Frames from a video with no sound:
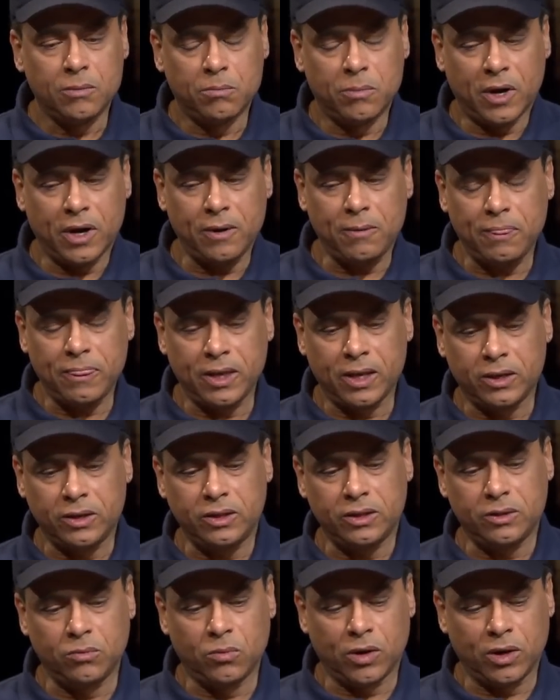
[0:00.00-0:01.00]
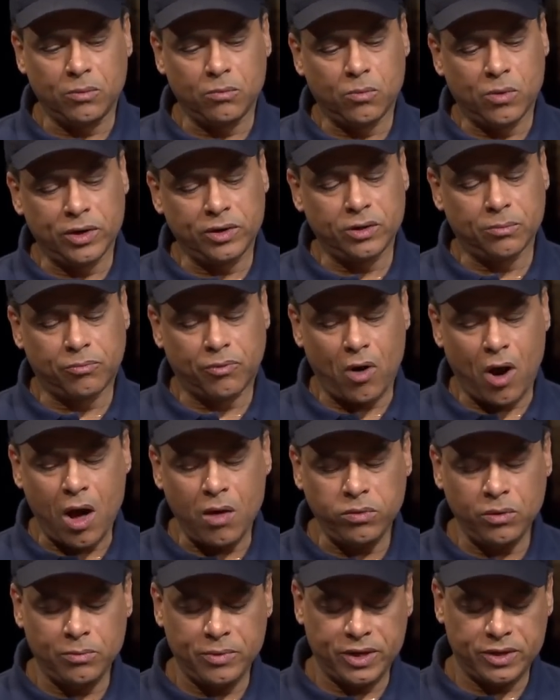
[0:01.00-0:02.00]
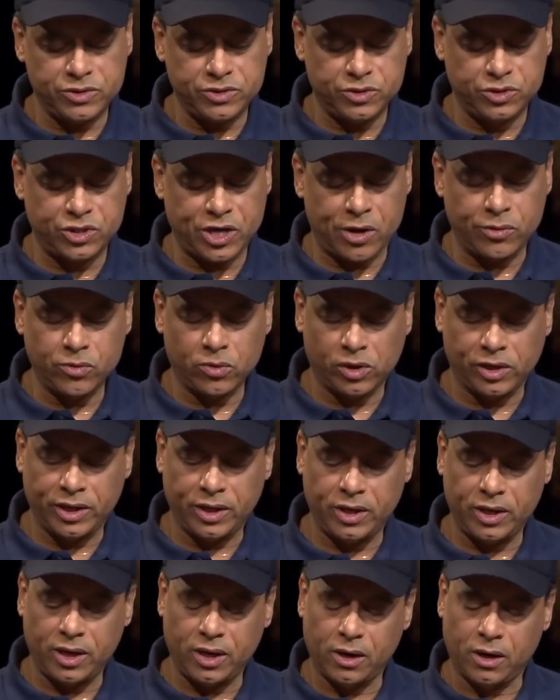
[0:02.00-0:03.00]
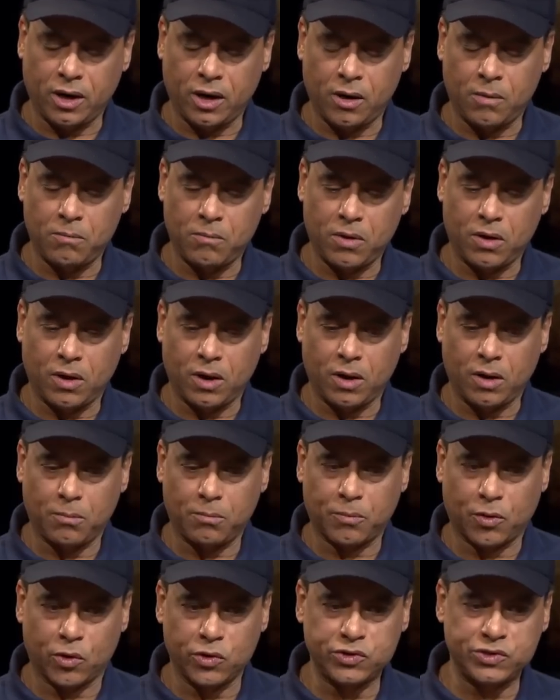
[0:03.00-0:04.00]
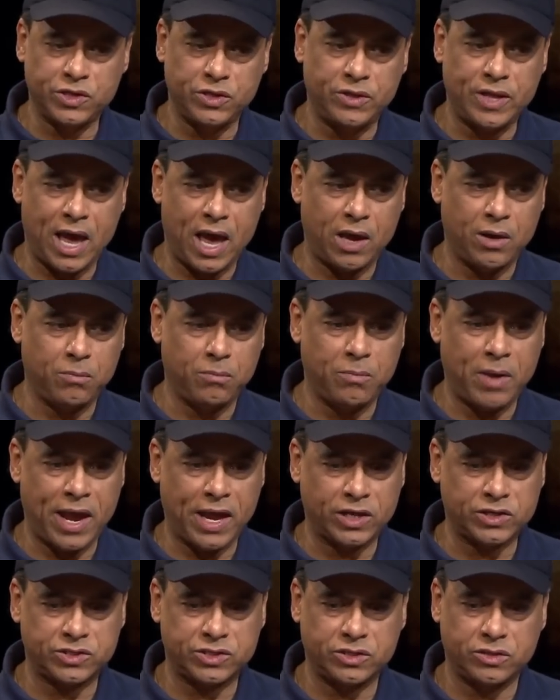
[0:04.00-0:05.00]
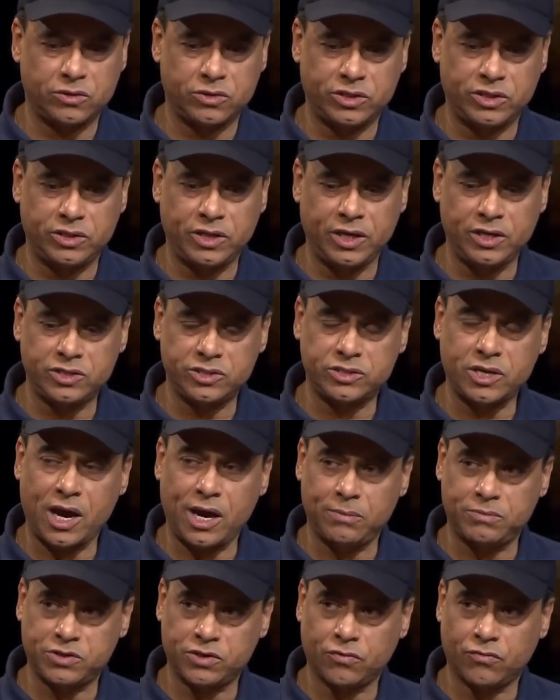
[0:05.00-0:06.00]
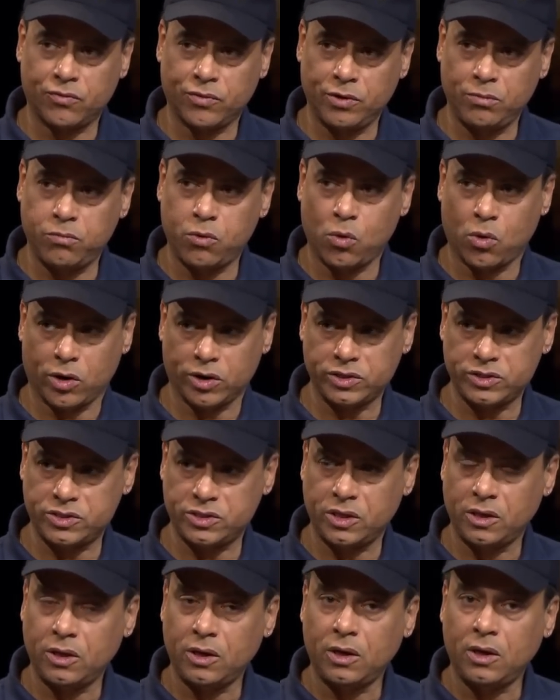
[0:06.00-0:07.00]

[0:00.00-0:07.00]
But at what, what the problem is, generally, um, a person that makes these types of reports